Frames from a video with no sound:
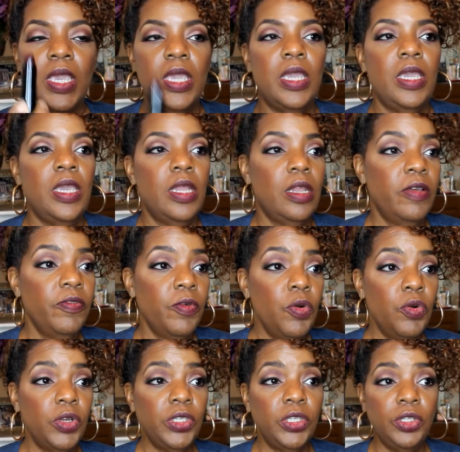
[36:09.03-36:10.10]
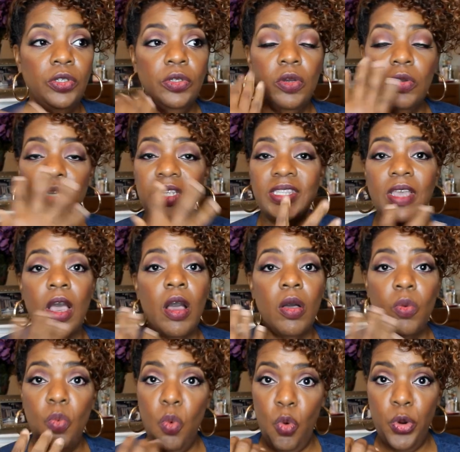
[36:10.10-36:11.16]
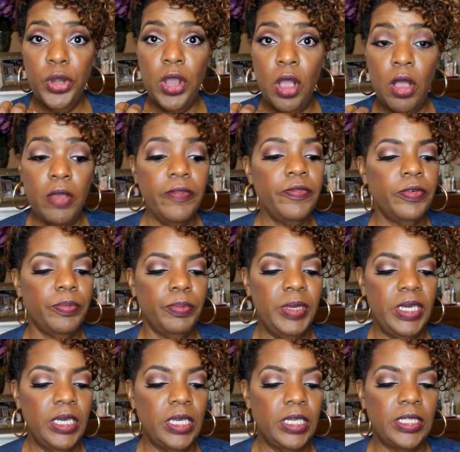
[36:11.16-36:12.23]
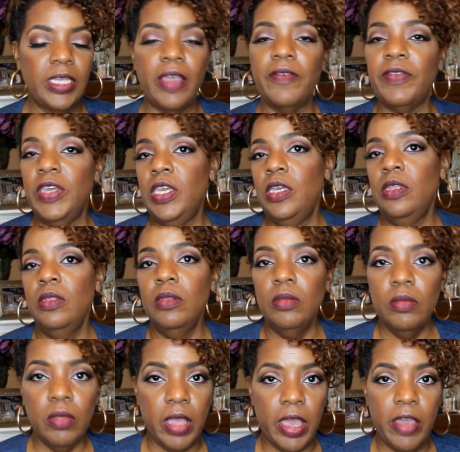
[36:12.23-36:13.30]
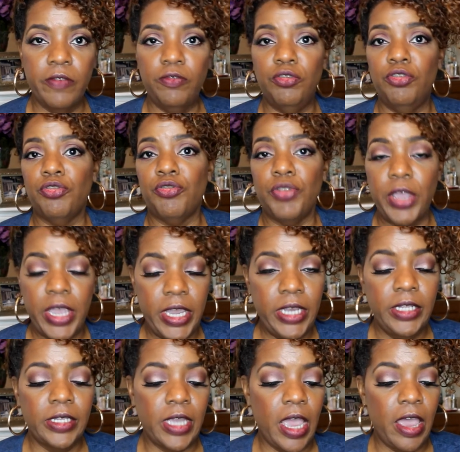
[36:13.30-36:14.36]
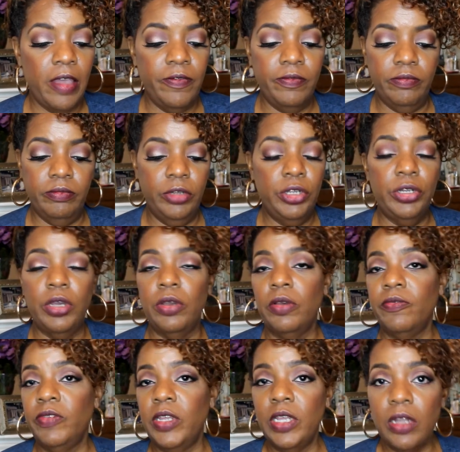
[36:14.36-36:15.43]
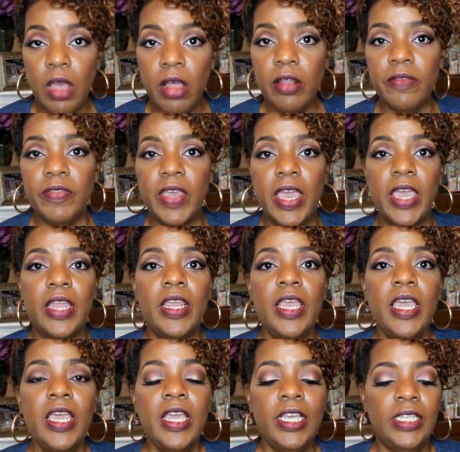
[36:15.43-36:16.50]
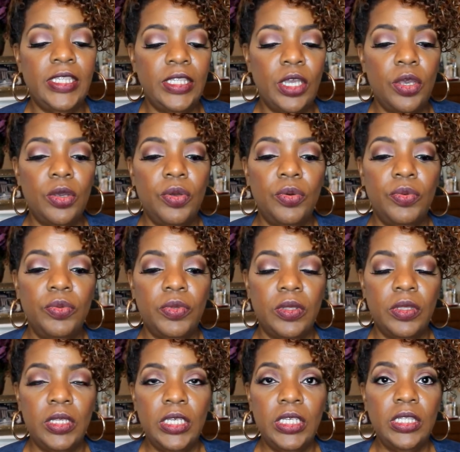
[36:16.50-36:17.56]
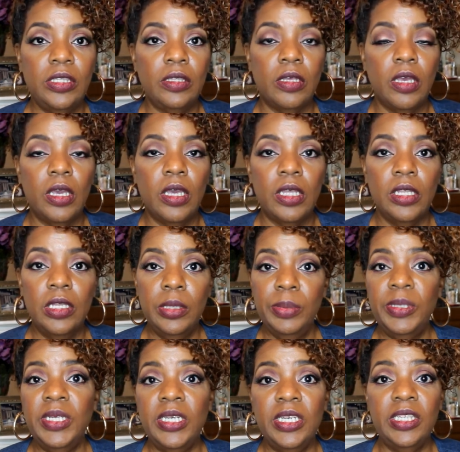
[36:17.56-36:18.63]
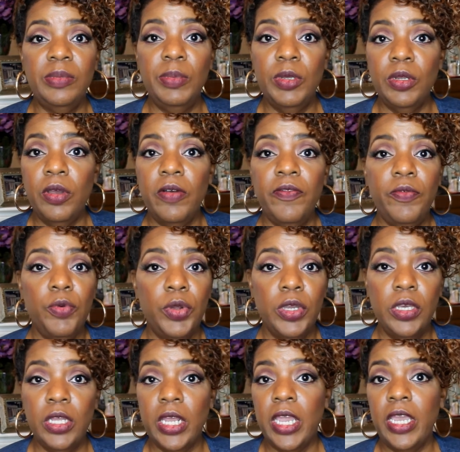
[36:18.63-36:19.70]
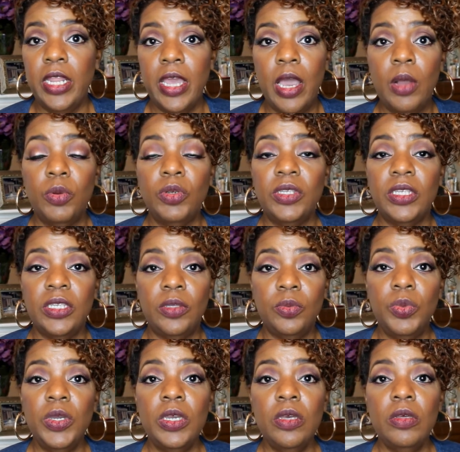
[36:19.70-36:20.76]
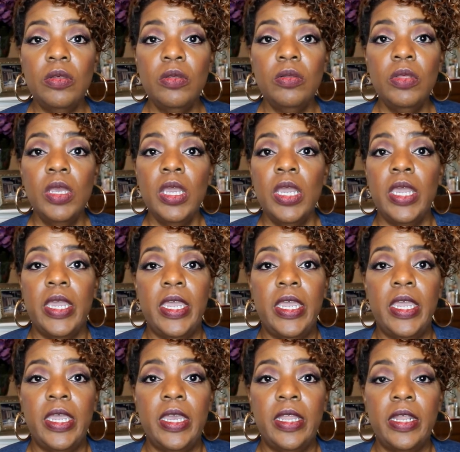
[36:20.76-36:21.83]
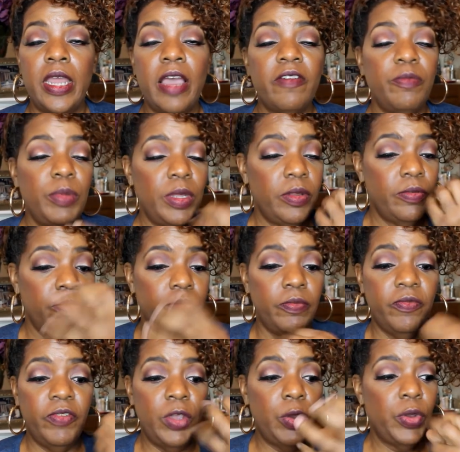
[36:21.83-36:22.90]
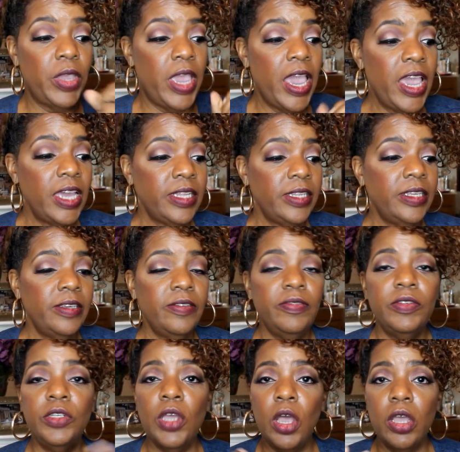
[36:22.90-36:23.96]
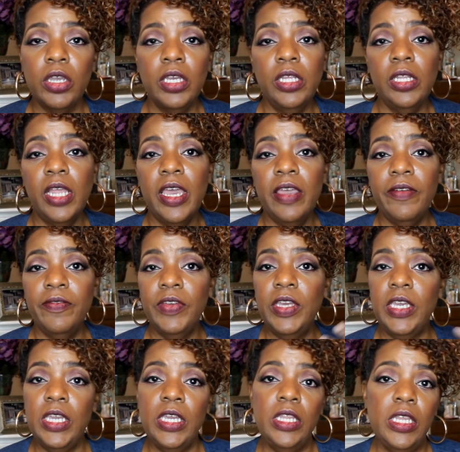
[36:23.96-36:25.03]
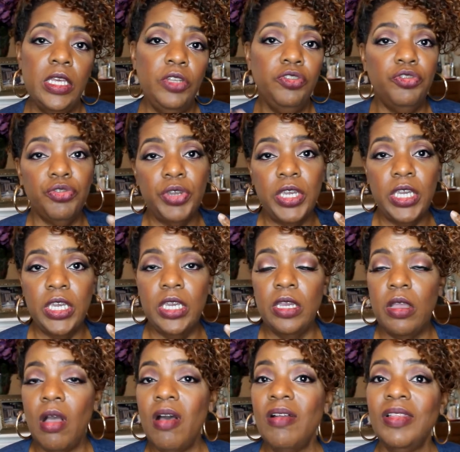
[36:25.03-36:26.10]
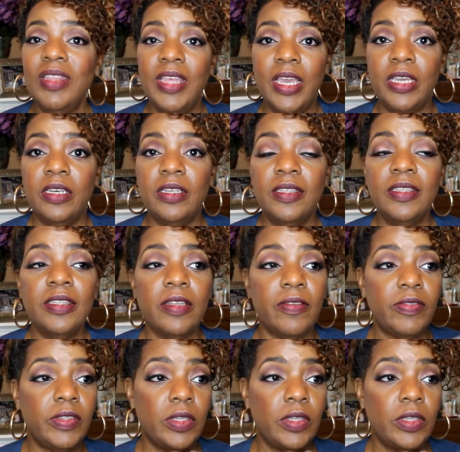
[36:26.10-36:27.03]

And of course, you know, it's all worn off because I've eaten, I've drank, I've, you know, done all of that. So this lipstick has been on for a good 8 hours as well. And I've been very active, talking, laughing, eating, drinking, all of that good stuff.